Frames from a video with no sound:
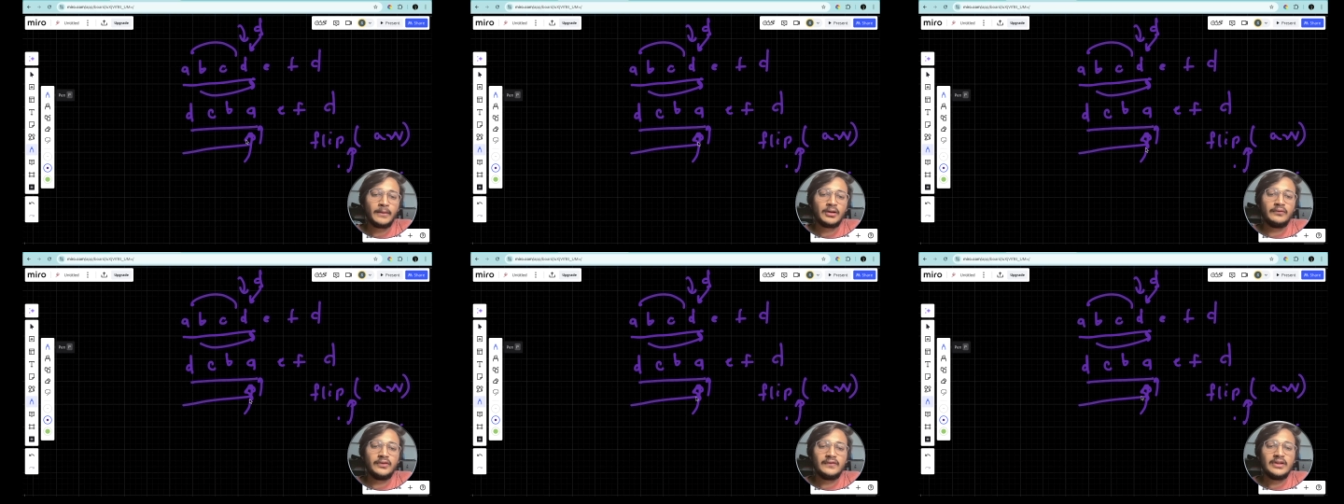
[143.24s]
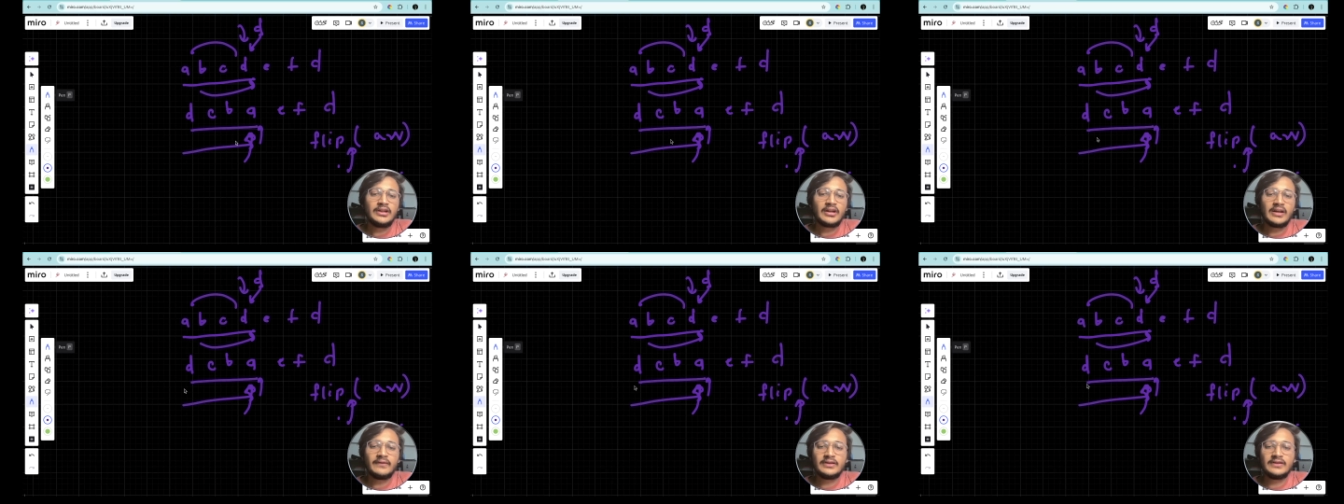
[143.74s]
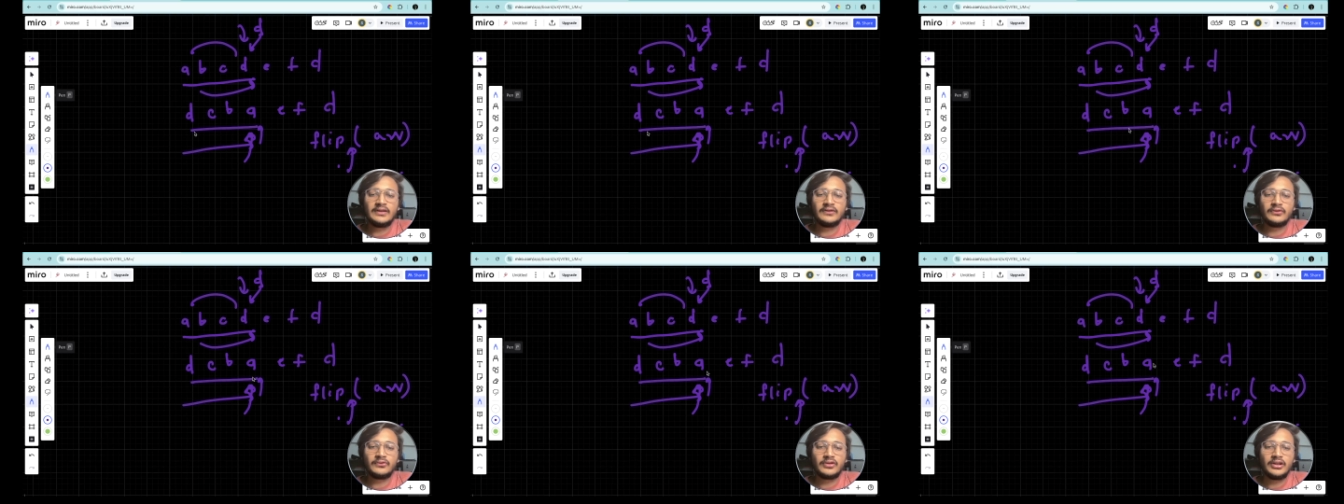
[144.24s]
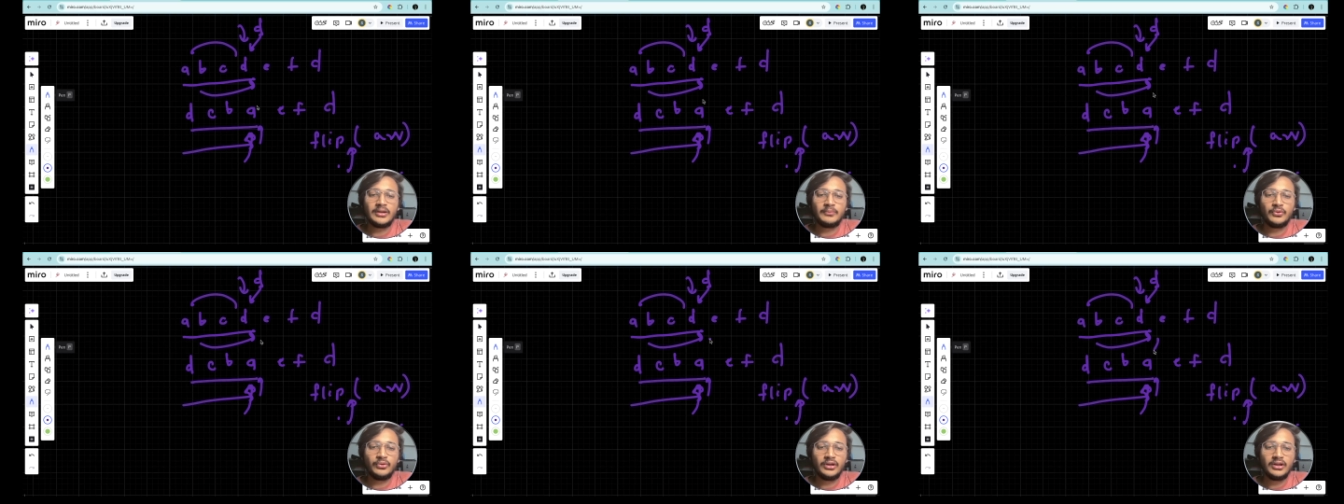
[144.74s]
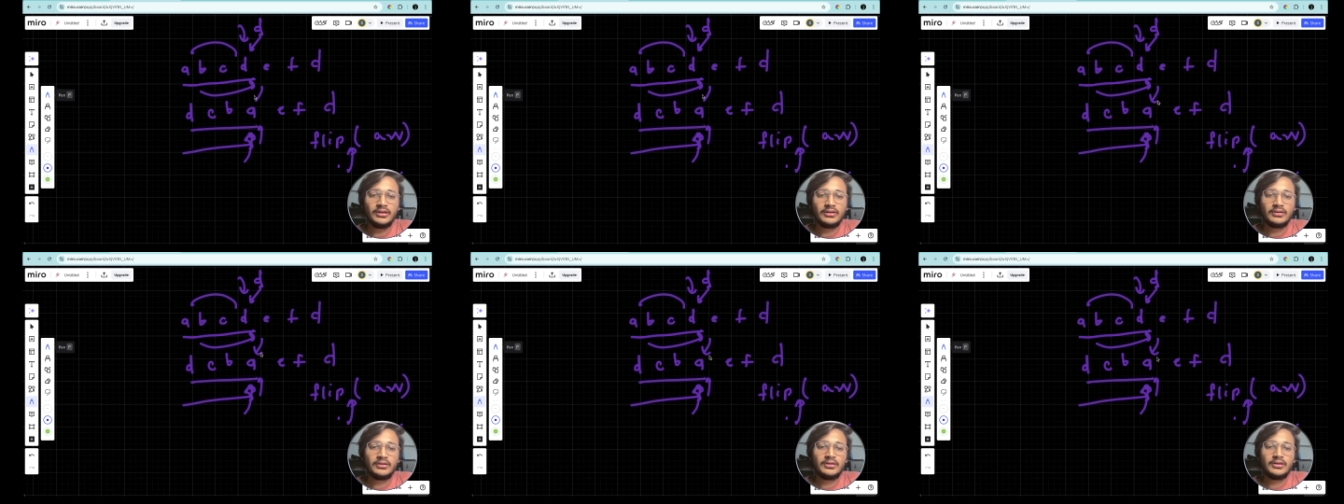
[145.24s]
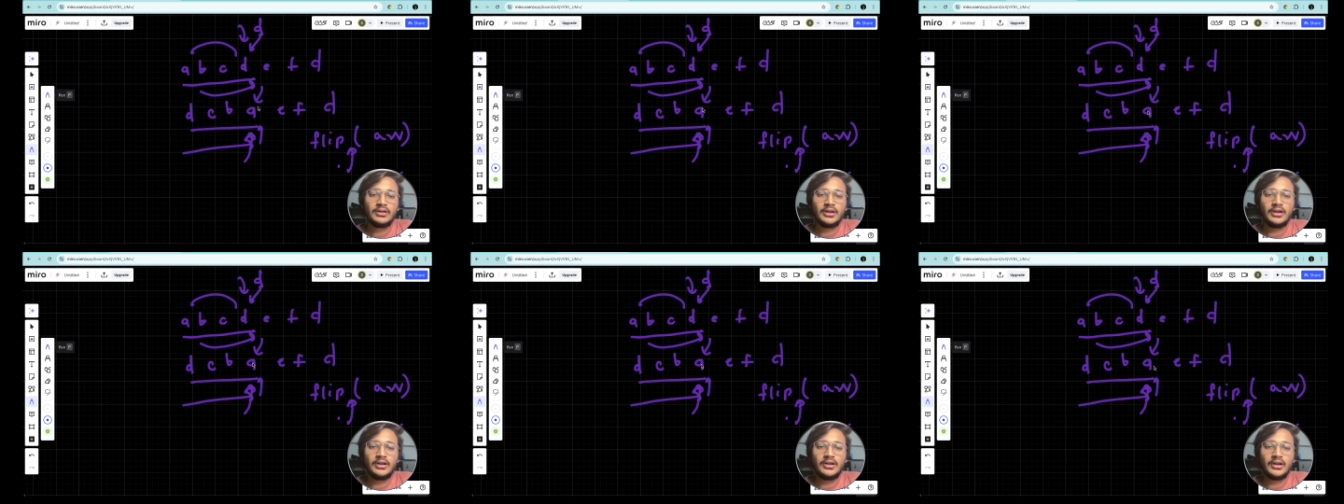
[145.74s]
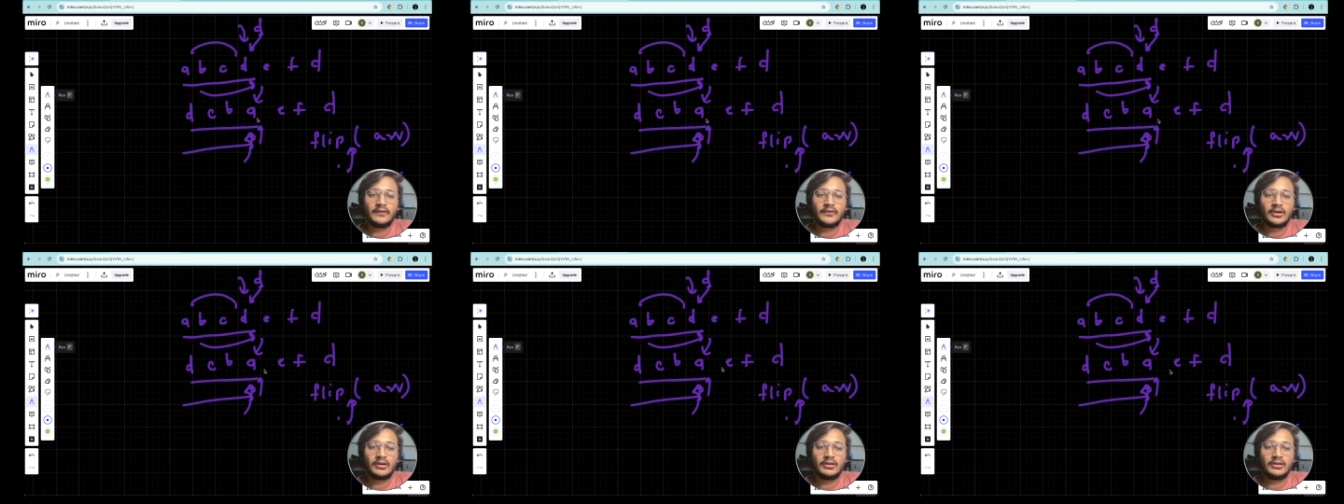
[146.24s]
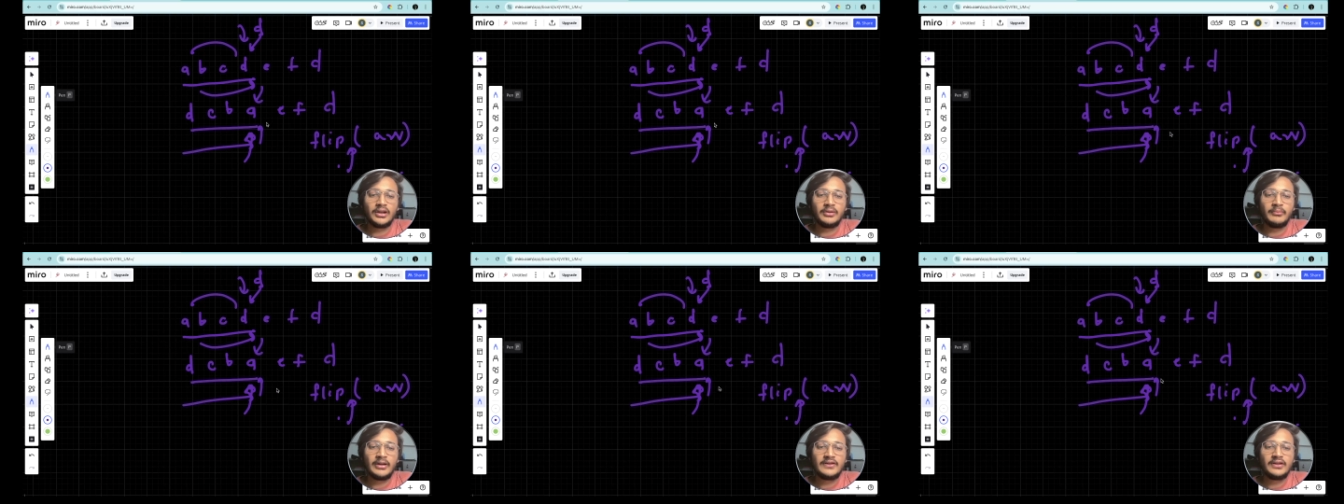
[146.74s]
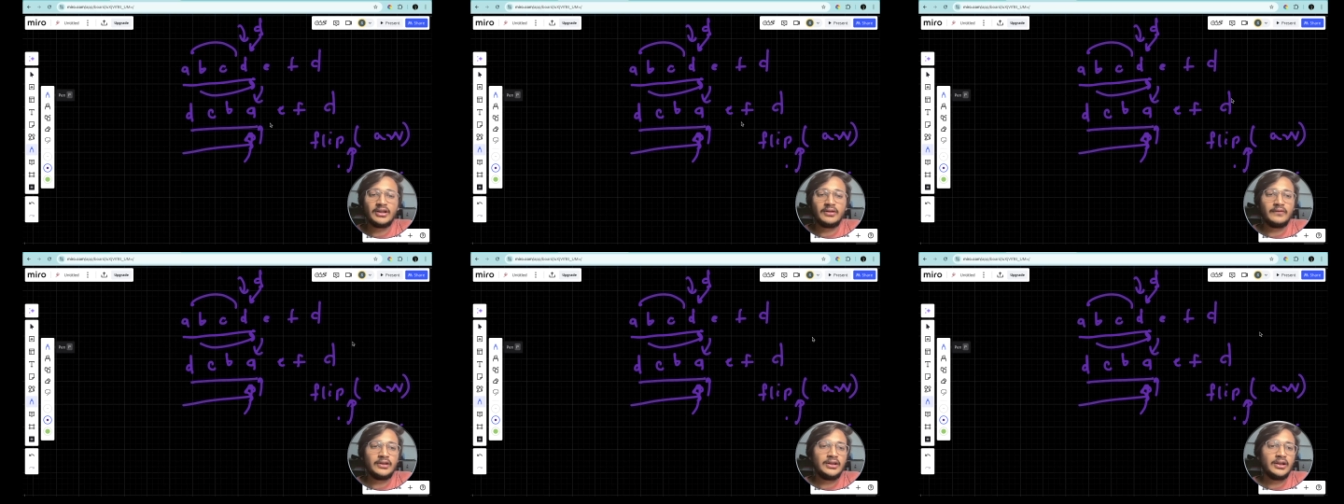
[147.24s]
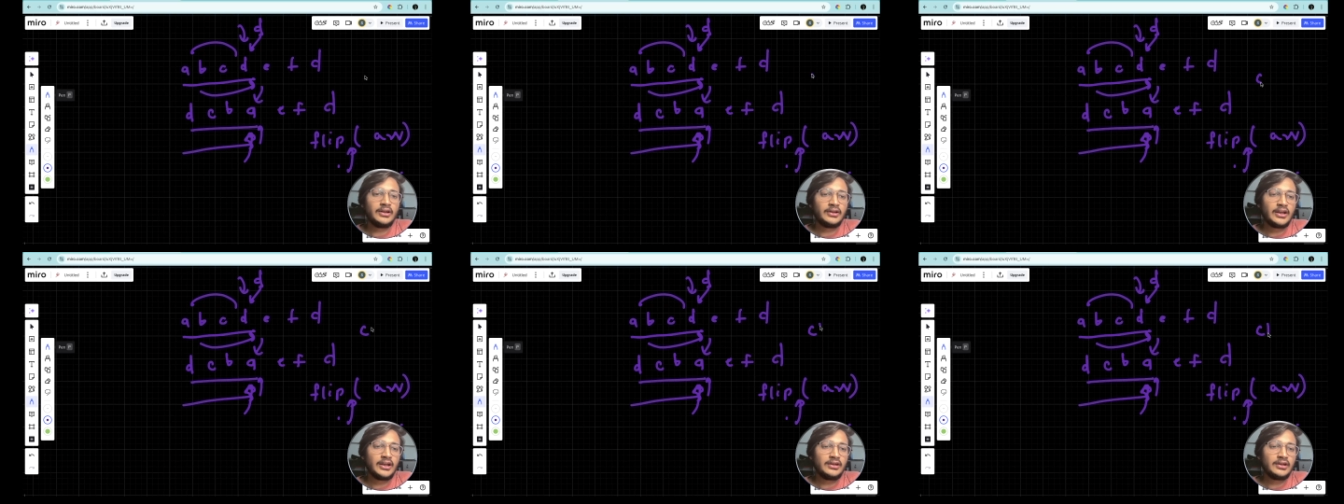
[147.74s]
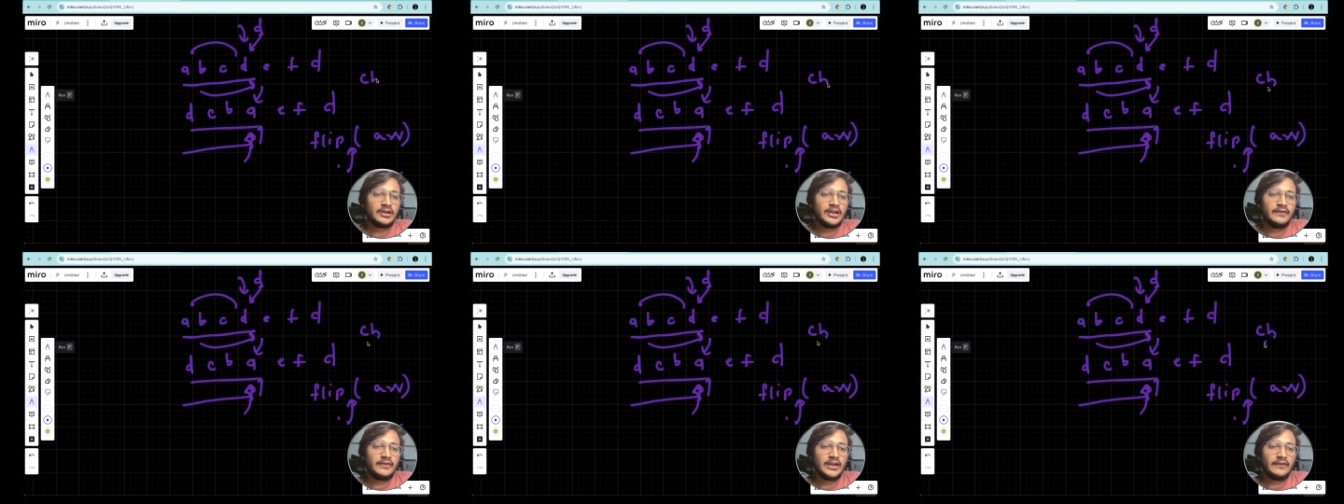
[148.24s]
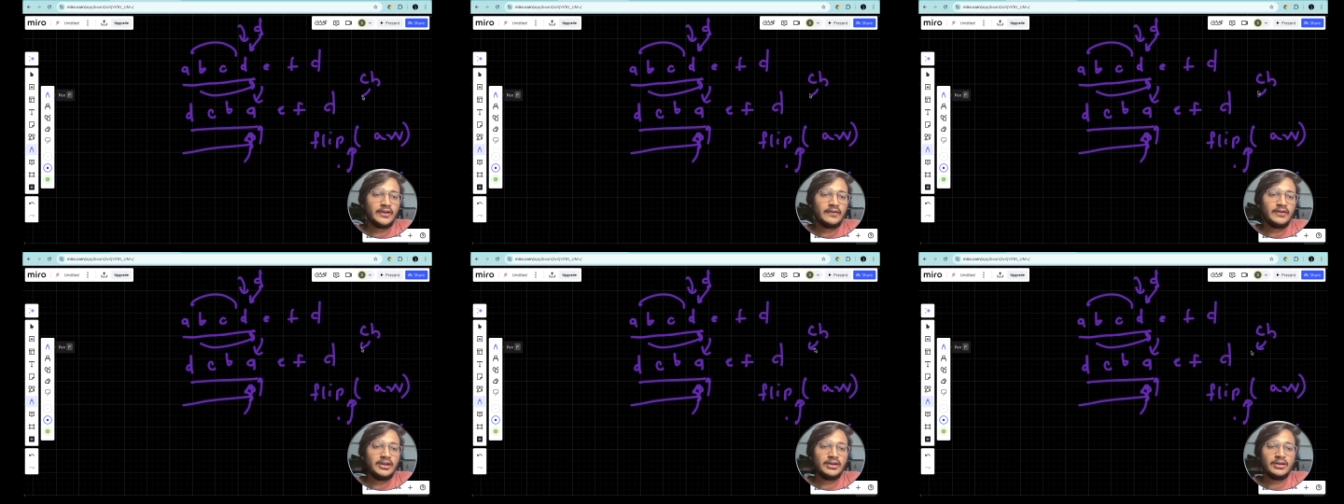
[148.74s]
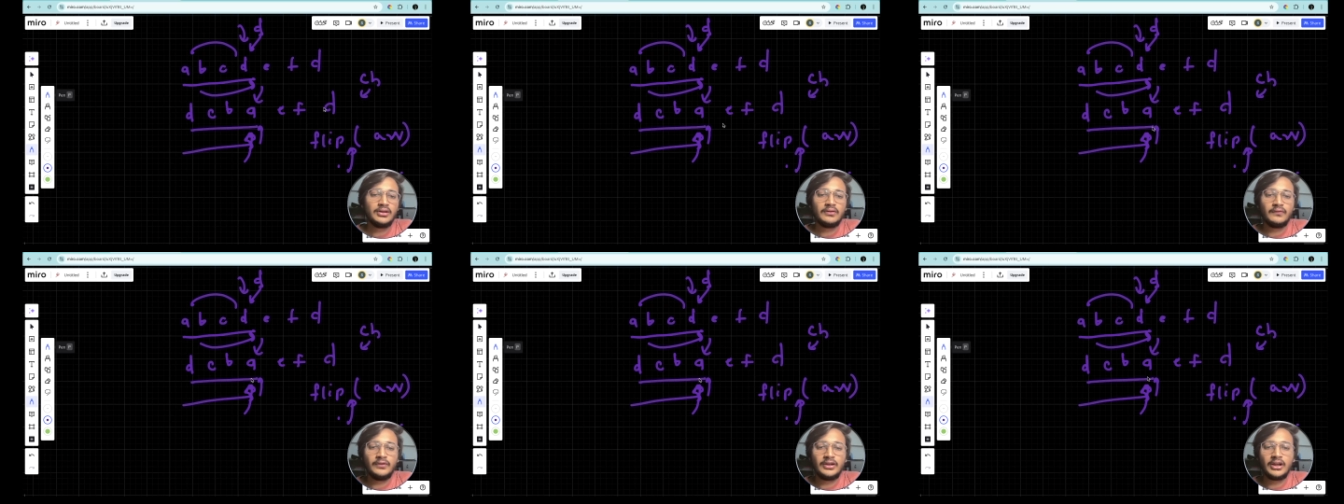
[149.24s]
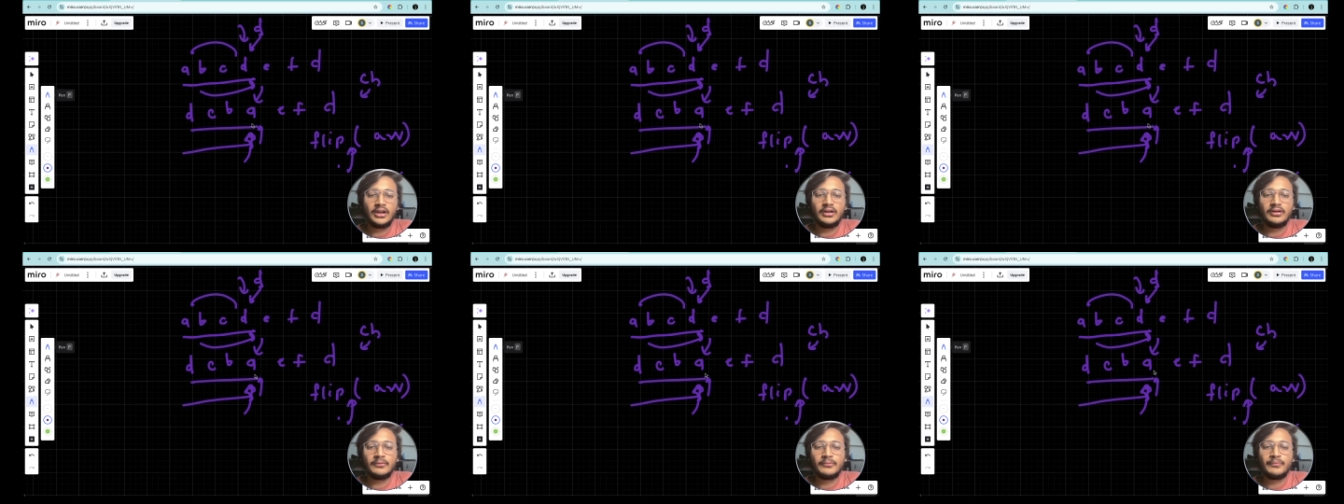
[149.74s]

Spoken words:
we will traverse this string up to here, and after like matching it with the character that we have given, we can